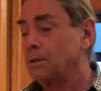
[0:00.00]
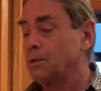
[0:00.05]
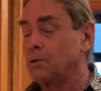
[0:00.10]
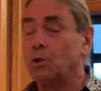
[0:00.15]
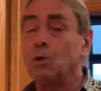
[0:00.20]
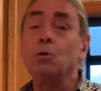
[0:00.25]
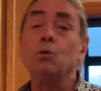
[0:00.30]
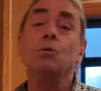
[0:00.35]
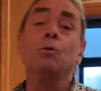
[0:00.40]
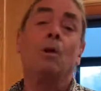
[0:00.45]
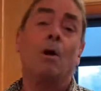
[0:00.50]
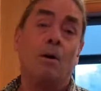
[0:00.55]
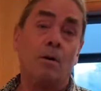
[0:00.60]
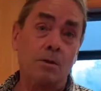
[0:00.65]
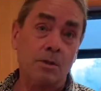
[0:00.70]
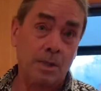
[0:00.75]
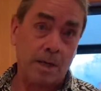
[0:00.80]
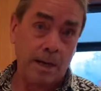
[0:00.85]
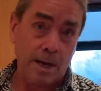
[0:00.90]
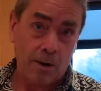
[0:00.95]
2
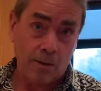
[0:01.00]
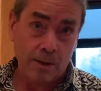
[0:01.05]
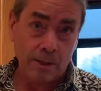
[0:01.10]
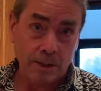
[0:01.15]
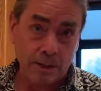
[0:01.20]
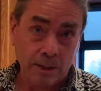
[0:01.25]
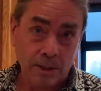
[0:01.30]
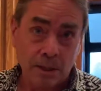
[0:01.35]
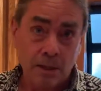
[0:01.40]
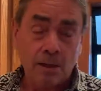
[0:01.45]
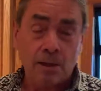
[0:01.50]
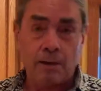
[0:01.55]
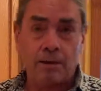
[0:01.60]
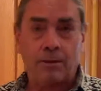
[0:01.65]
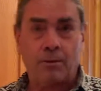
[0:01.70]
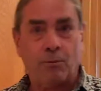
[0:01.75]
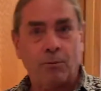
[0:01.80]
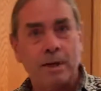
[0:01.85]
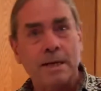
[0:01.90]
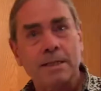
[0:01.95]
large carrots,
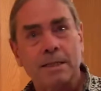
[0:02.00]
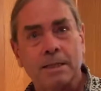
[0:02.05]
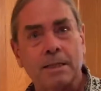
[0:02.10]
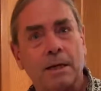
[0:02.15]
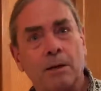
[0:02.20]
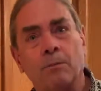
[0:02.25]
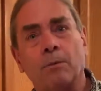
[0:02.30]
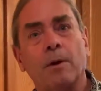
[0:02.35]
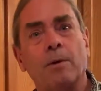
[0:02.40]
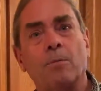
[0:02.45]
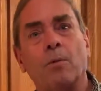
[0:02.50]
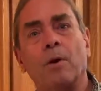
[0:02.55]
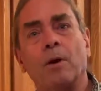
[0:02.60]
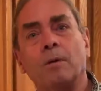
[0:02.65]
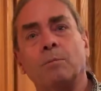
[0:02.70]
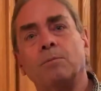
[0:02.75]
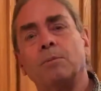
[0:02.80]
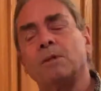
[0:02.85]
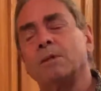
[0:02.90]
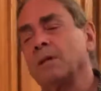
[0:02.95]
3 celery
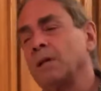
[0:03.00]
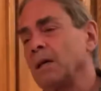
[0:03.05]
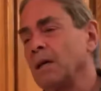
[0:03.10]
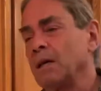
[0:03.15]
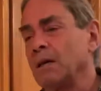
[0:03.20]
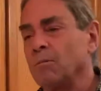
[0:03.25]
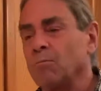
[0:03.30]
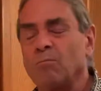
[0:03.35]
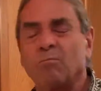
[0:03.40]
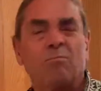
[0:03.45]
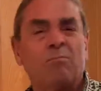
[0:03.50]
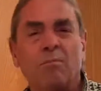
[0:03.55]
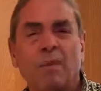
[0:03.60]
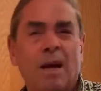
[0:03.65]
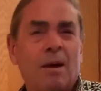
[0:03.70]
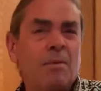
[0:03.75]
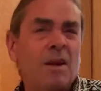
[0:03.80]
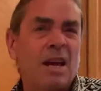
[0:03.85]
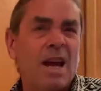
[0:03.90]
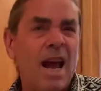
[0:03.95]
ribs, and
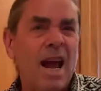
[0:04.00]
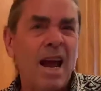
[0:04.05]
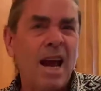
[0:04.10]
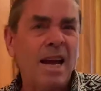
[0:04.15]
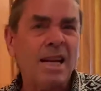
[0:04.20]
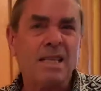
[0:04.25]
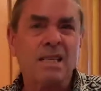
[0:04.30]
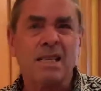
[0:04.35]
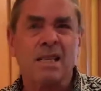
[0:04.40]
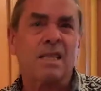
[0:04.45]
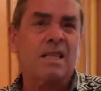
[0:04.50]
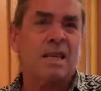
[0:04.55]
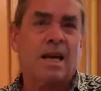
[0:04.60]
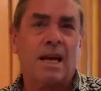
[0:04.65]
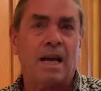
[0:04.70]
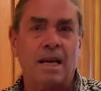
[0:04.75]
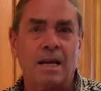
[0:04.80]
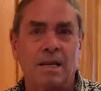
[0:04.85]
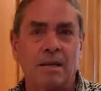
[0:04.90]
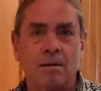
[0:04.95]
maybe 8 to
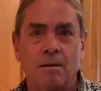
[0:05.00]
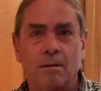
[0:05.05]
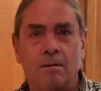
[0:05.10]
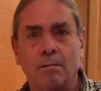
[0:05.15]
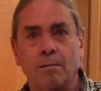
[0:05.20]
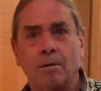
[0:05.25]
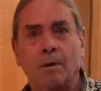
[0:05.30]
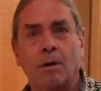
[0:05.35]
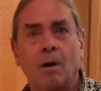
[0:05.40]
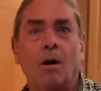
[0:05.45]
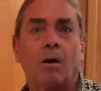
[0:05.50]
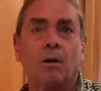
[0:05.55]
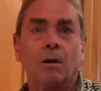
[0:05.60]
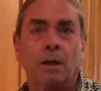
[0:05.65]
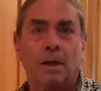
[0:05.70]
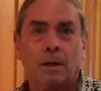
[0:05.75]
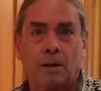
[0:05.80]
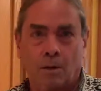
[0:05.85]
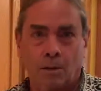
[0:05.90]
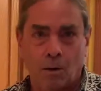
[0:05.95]
10
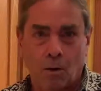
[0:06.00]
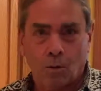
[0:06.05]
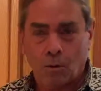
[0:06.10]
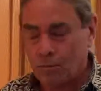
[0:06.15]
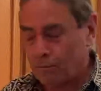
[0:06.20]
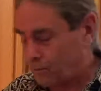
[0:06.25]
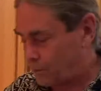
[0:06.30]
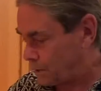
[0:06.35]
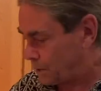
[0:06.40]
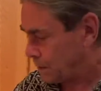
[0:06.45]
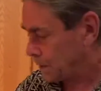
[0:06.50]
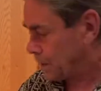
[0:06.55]
garlic cloves.